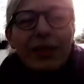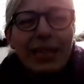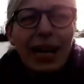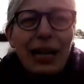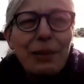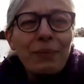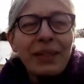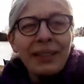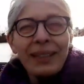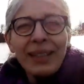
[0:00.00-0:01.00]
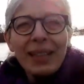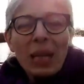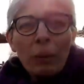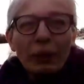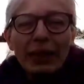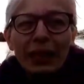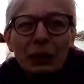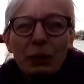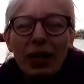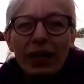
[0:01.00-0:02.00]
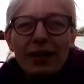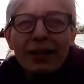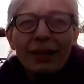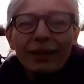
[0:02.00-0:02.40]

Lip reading: the time. But otherwise,